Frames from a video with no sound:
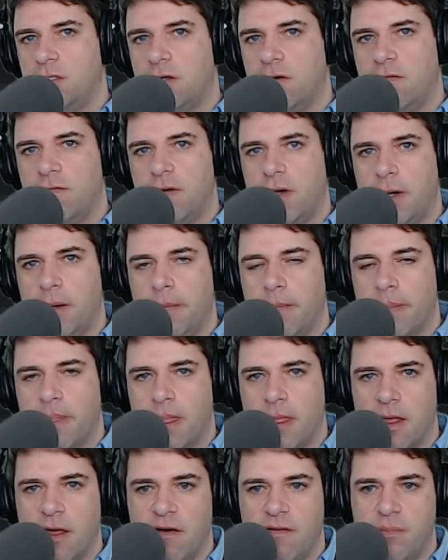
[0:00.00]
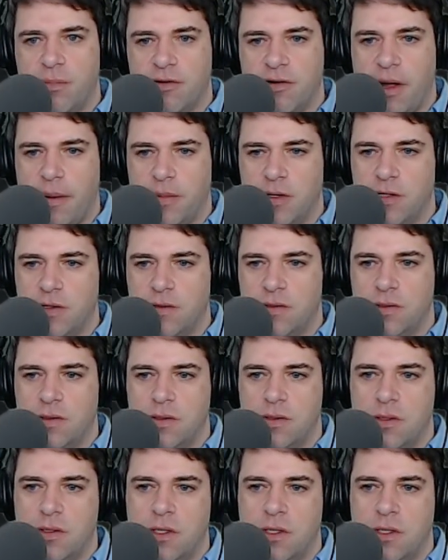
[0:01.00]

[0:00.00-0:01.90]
of parameters.